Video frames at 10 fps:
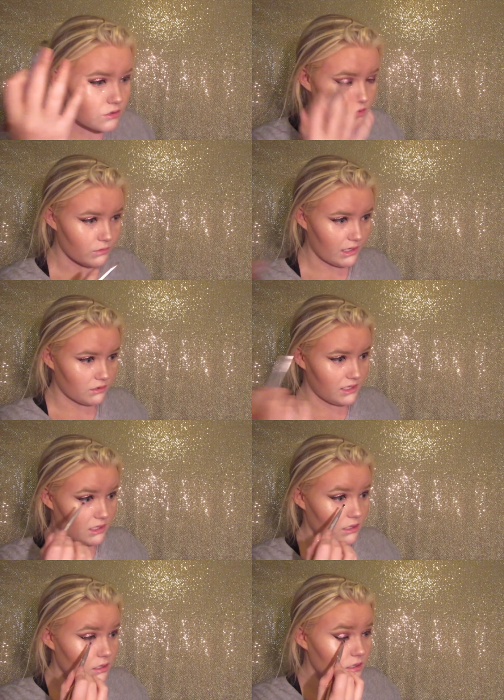
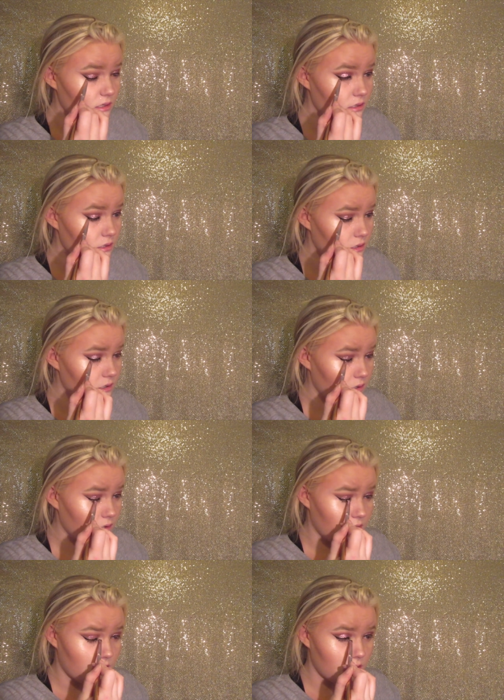directly
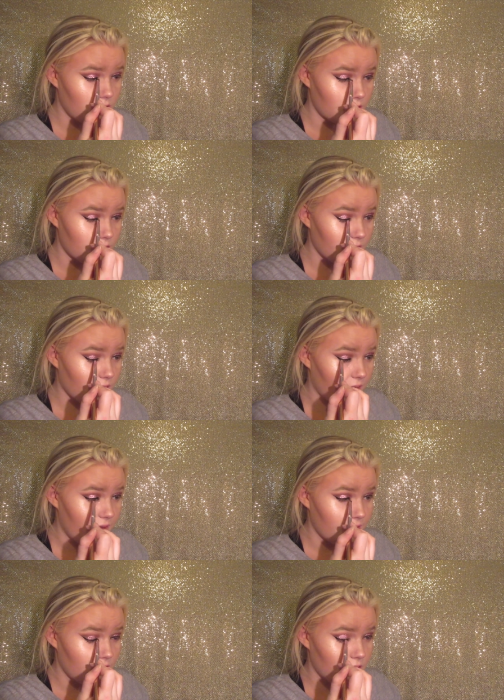under your
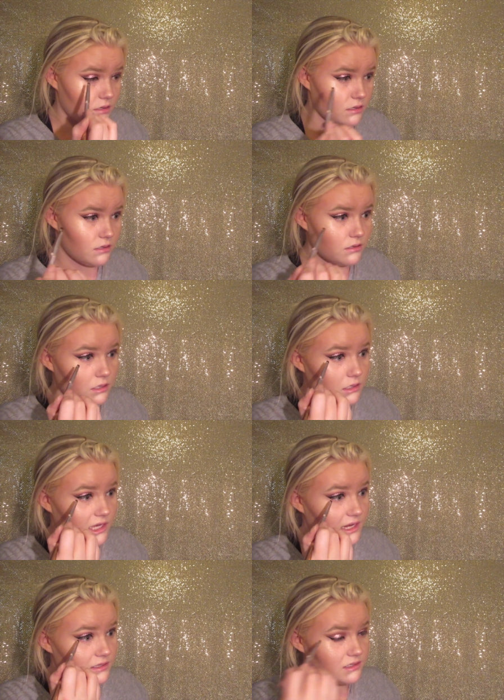eye.
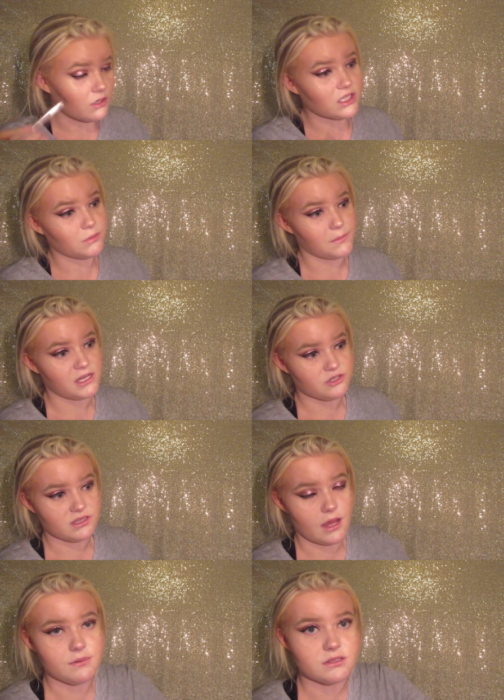Kind of sucks, but I mean, it
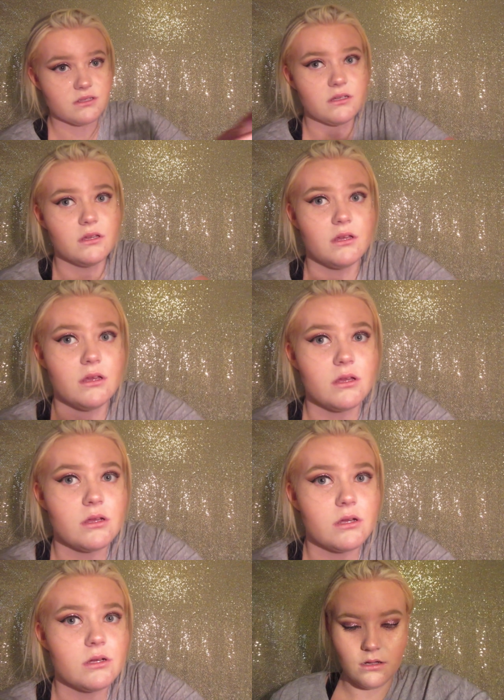just happens.
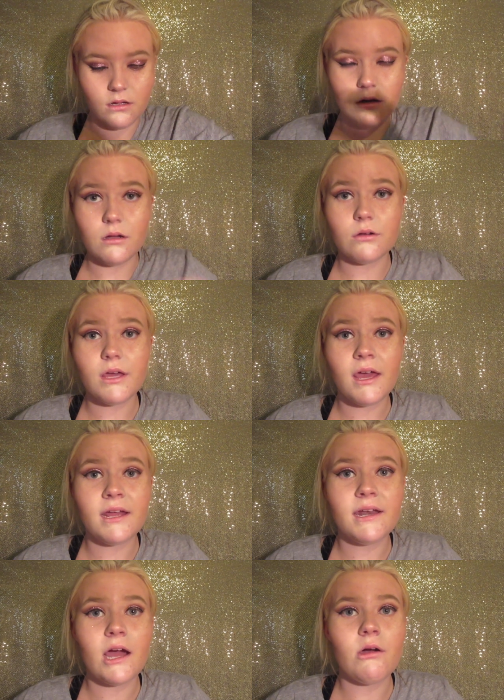
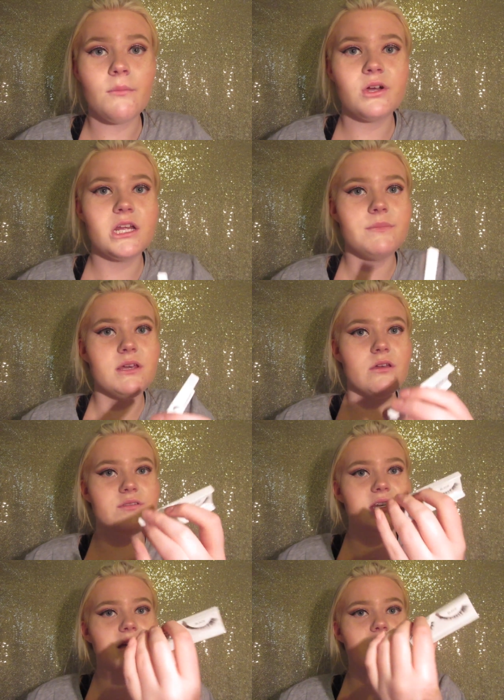Okay, now I'm gonna be
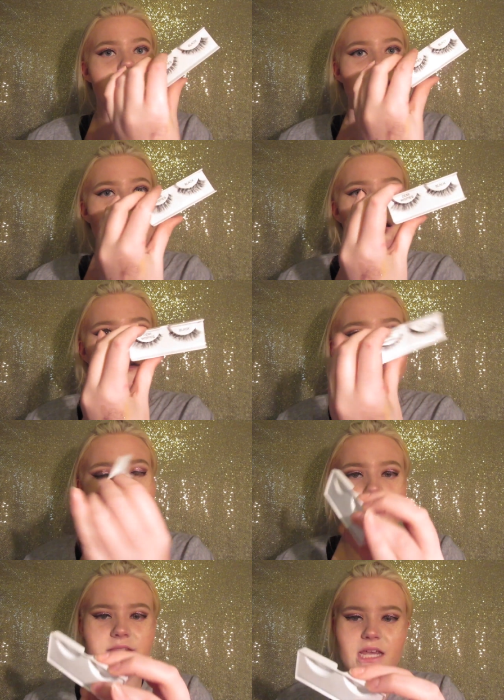using the
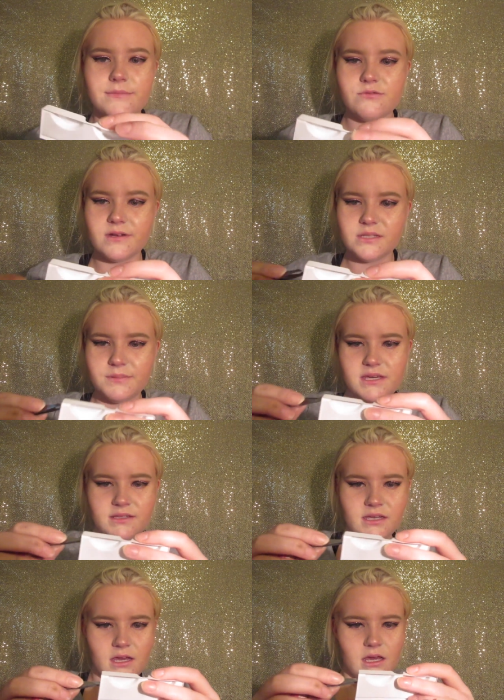Ardell Demi
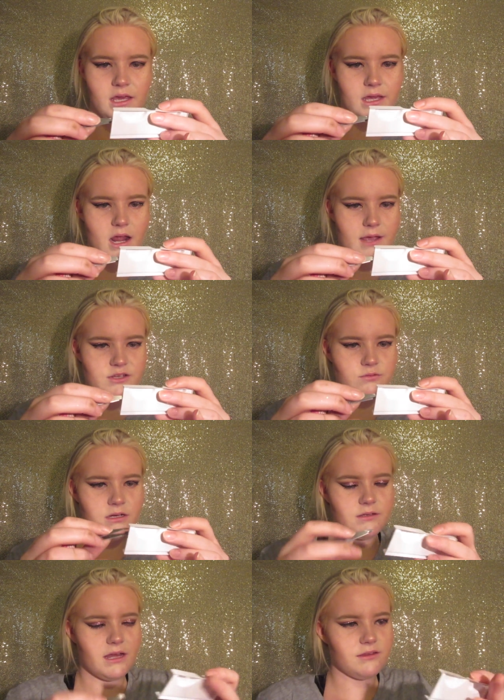Wispies. And I just
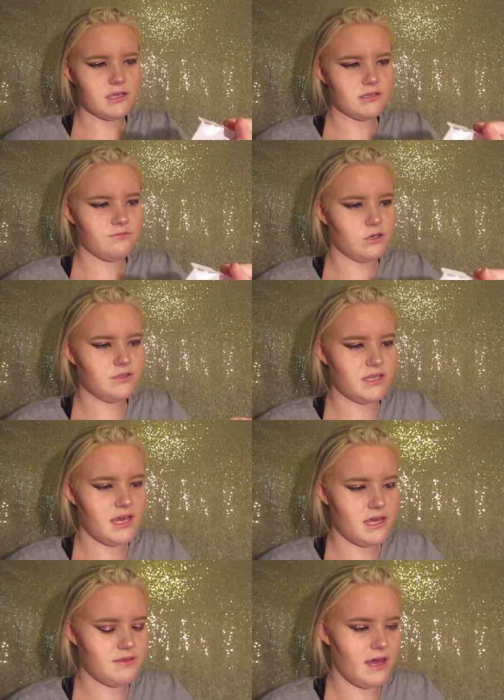wanna at least first
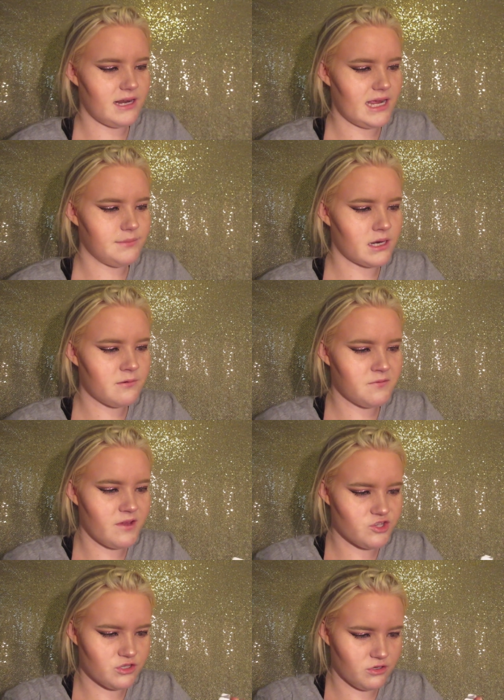say that I am not a
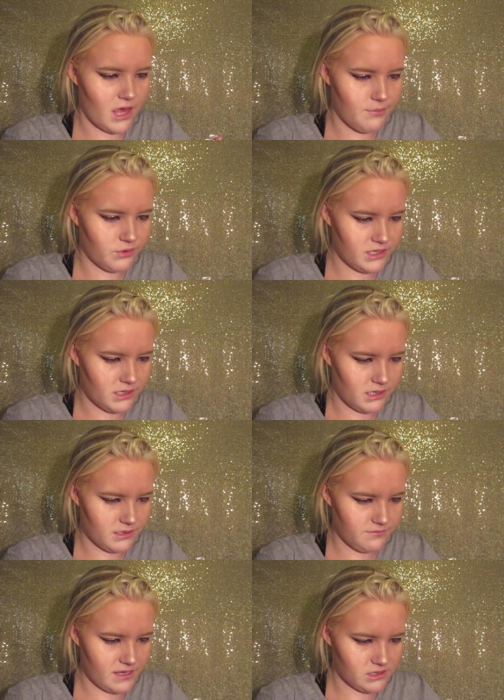professional at putting
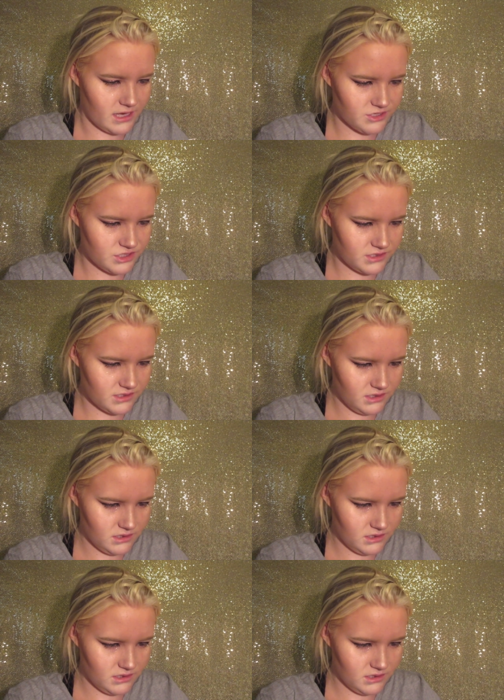on fake lashes.